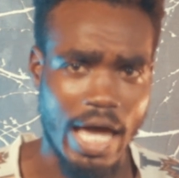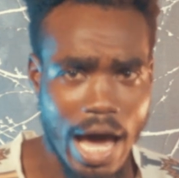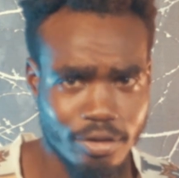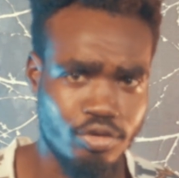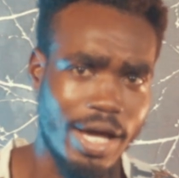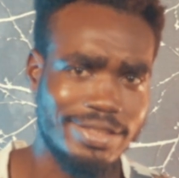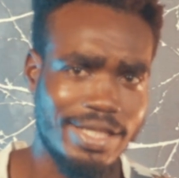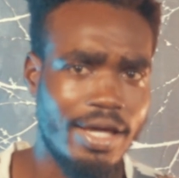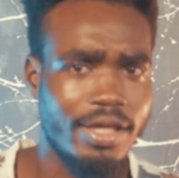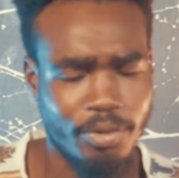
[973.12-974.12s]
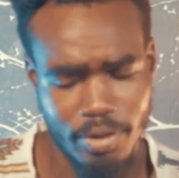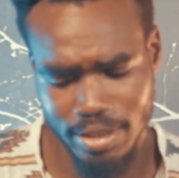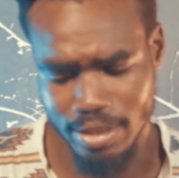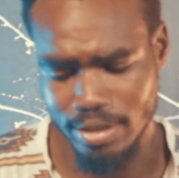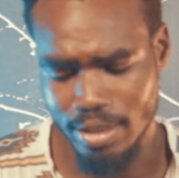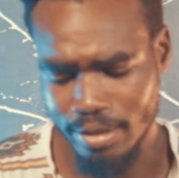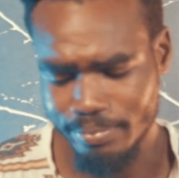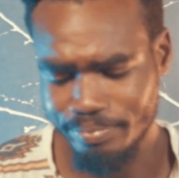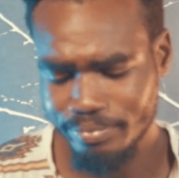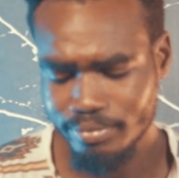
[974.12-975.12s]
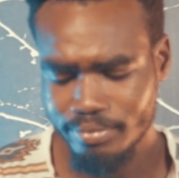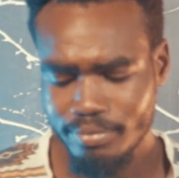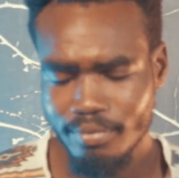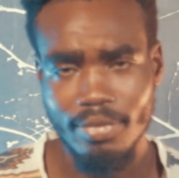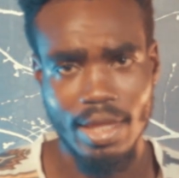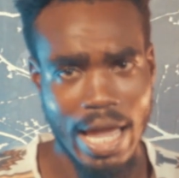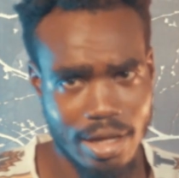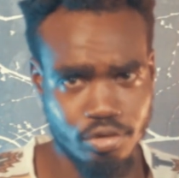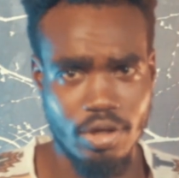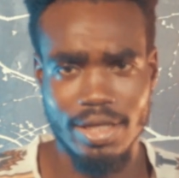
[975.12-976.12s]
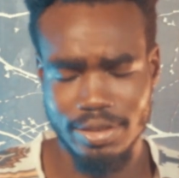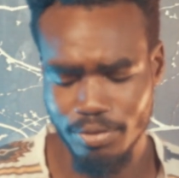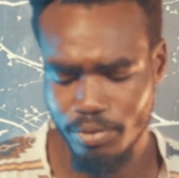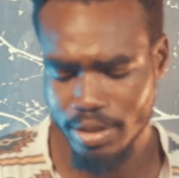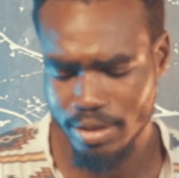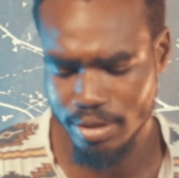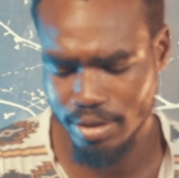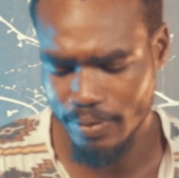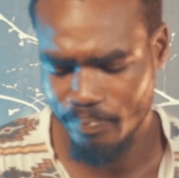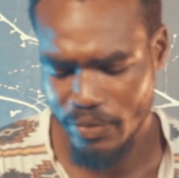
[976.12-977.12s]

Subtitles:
how to answer in questions, how to ask in questions.